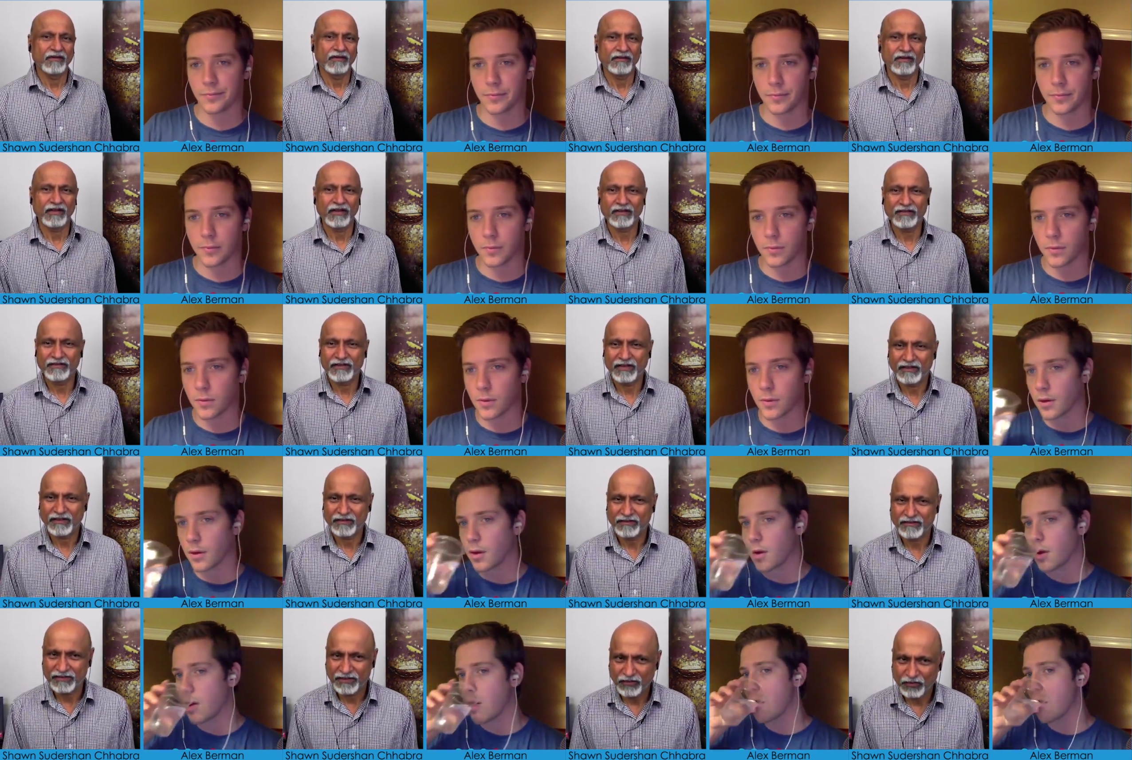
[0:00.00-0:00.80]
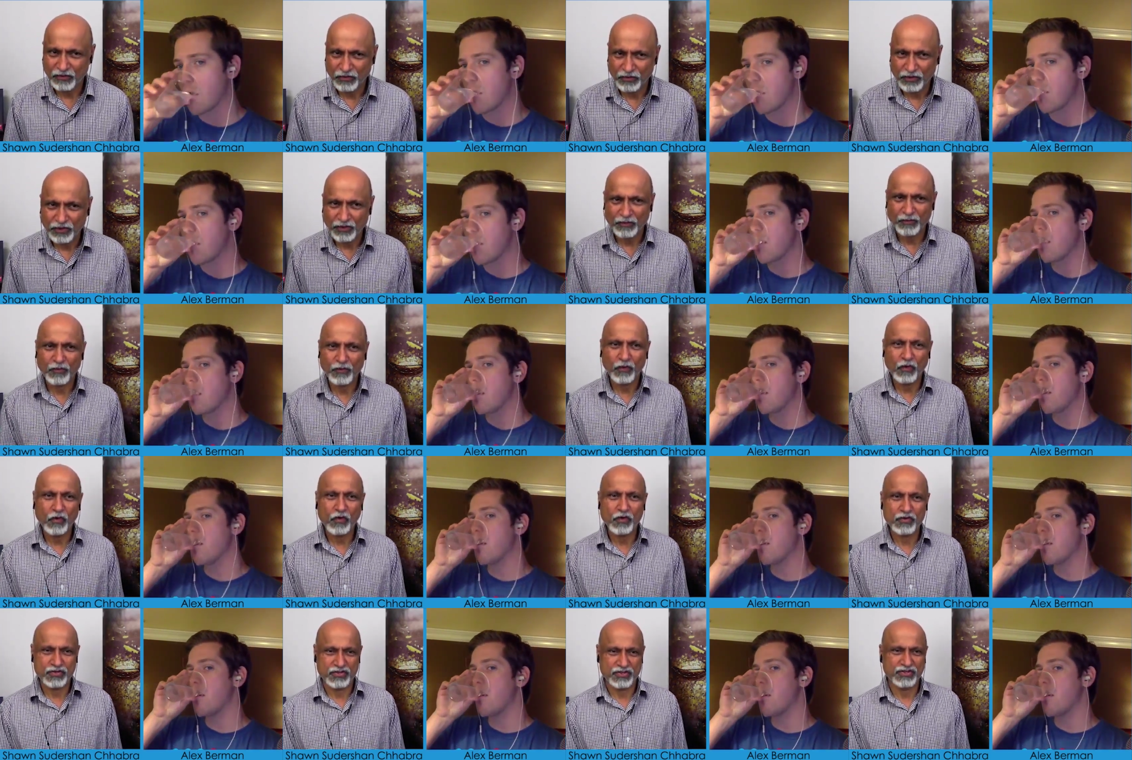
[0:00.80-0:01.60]
Speaker 1: That that's a good
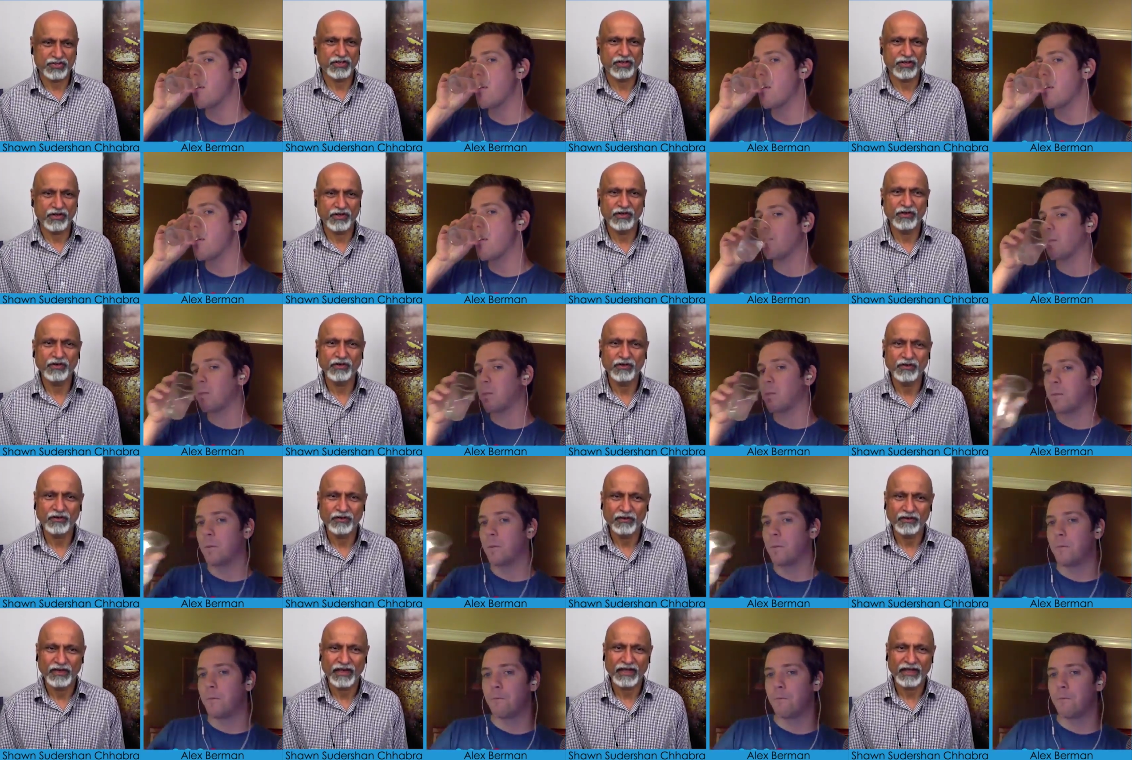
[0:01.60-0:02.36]
approach, you know.